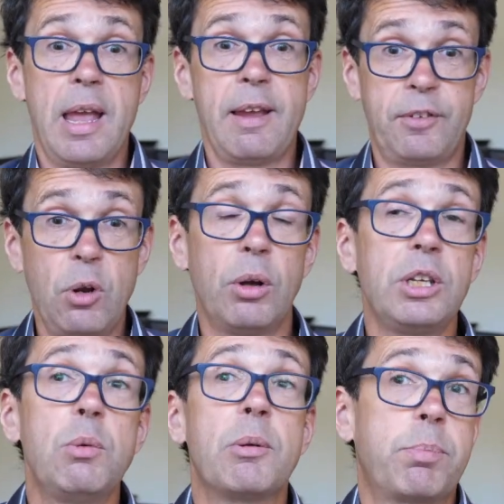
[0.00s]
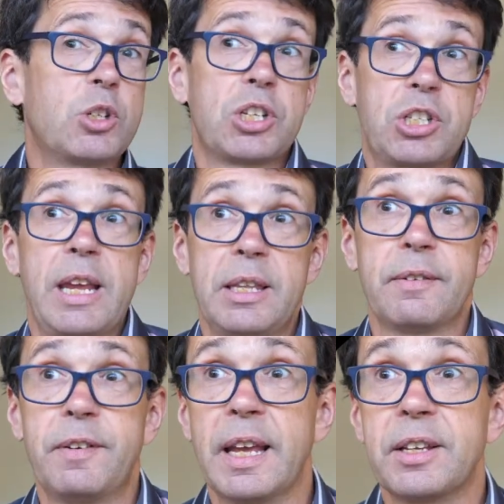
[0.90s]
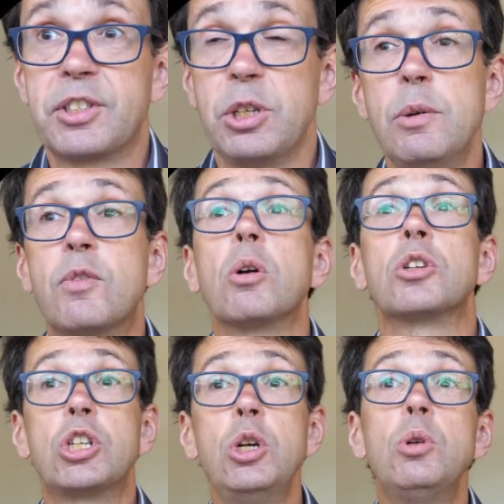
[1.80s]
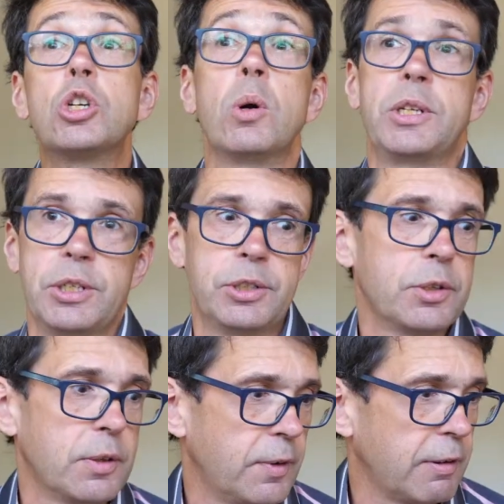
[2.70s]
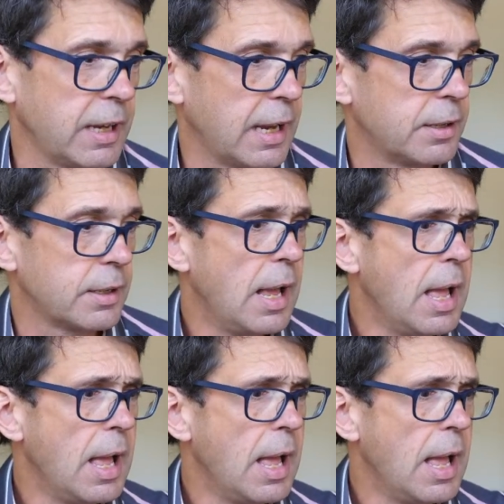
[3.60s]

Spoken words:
if not, you would just take the finesse. So you've got two choices at the very end.